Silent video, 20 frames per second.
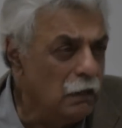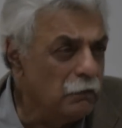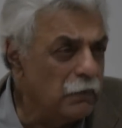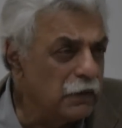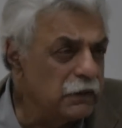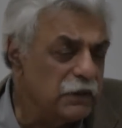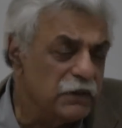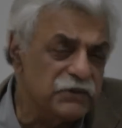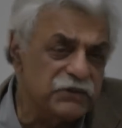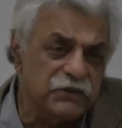
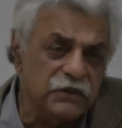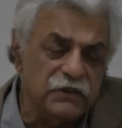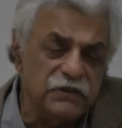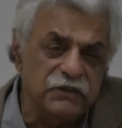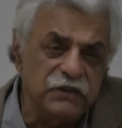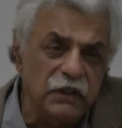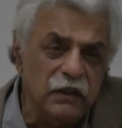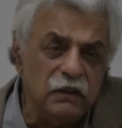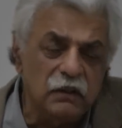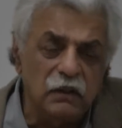But it
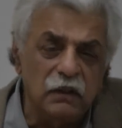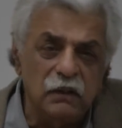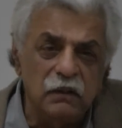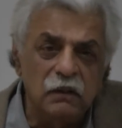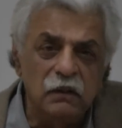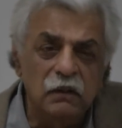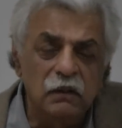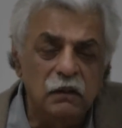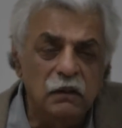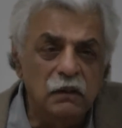
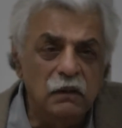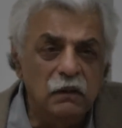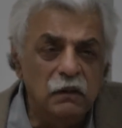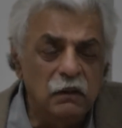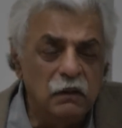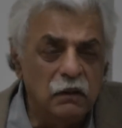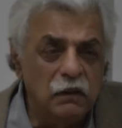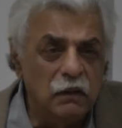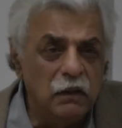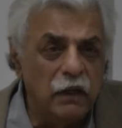succeeded.
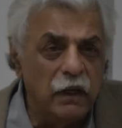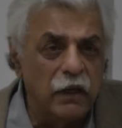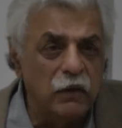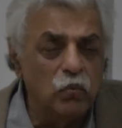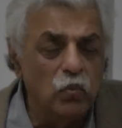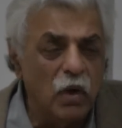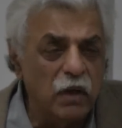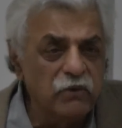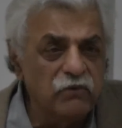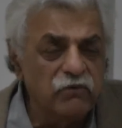
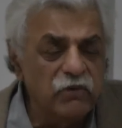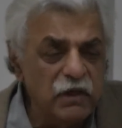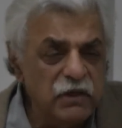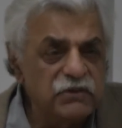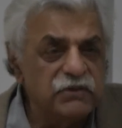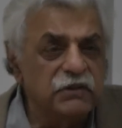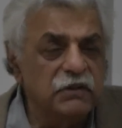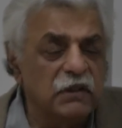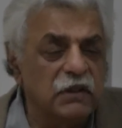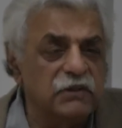And one
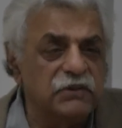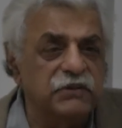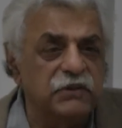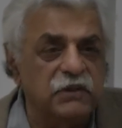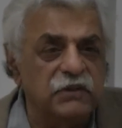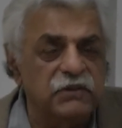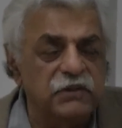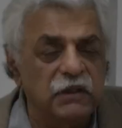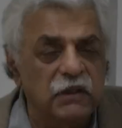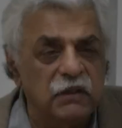reason it
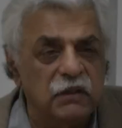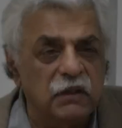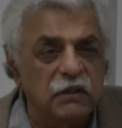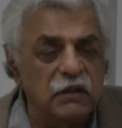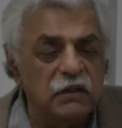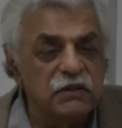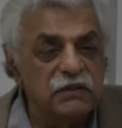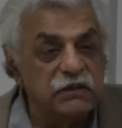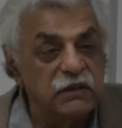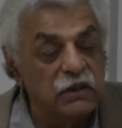succeeded
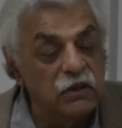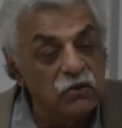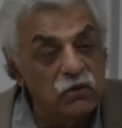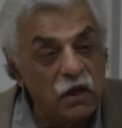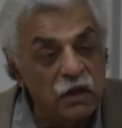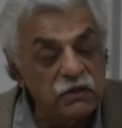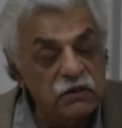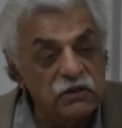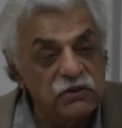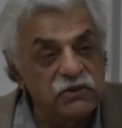is the
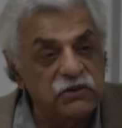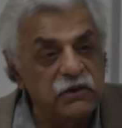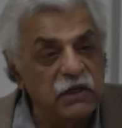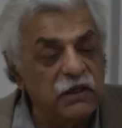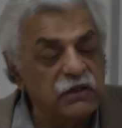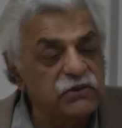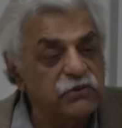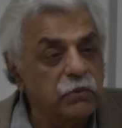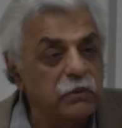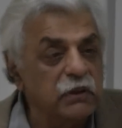United States,